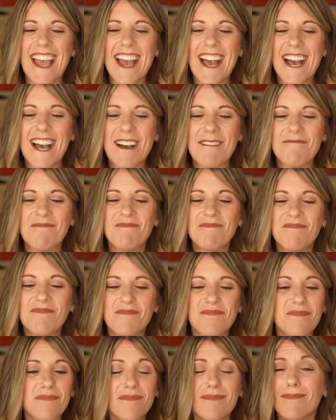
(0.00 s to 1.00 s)

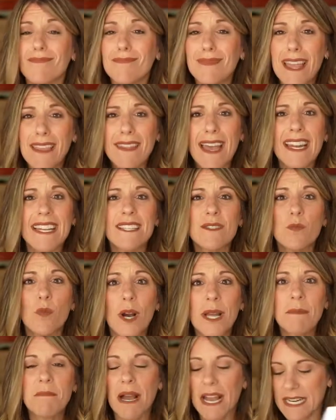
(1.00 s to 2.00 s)
That is
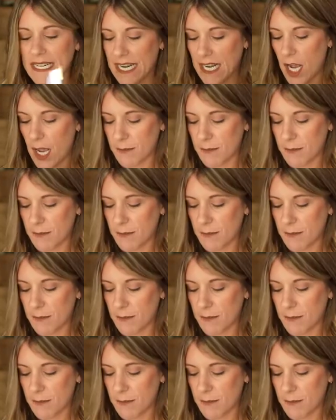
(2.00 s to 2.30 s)
one binding